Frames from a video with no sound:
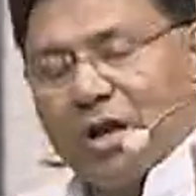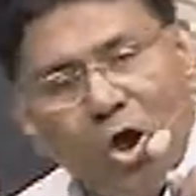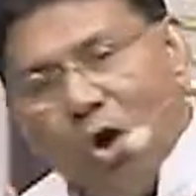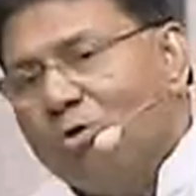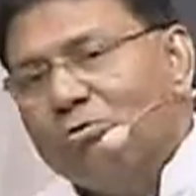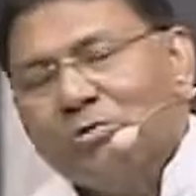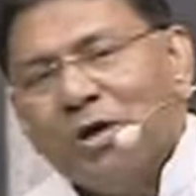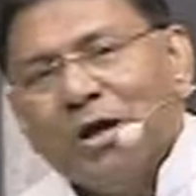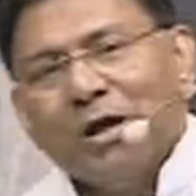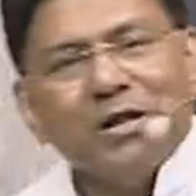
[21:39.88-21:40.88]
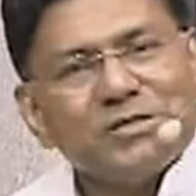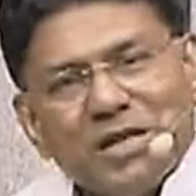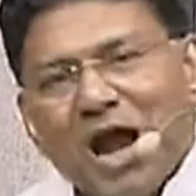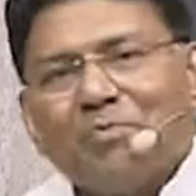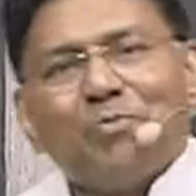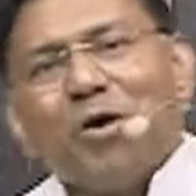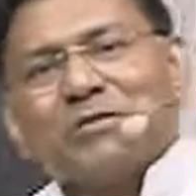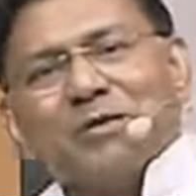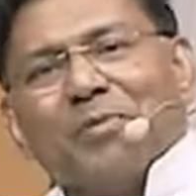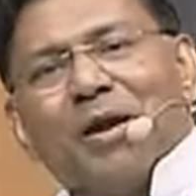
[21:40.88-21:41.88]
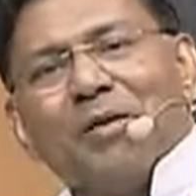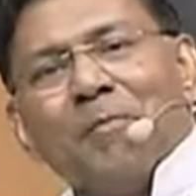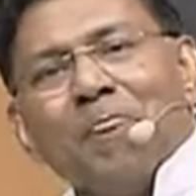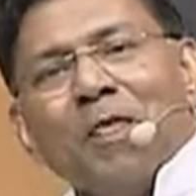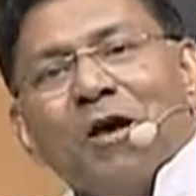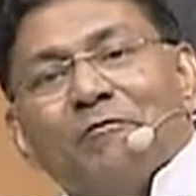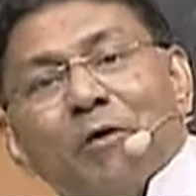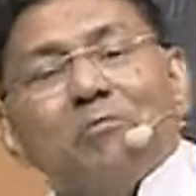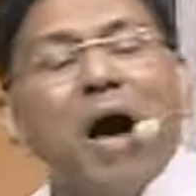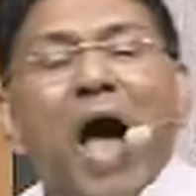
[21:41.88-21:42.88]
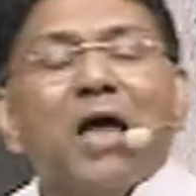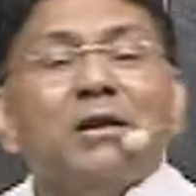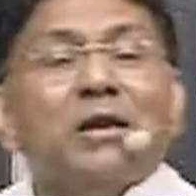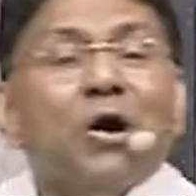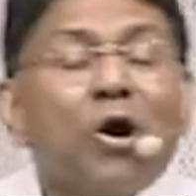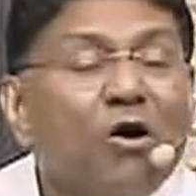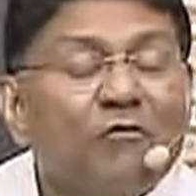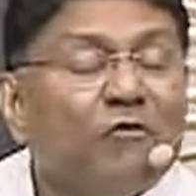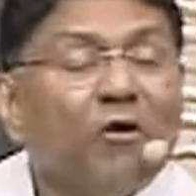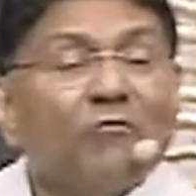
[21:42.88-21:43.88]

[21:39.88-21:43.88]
no, it is not possible. For man or for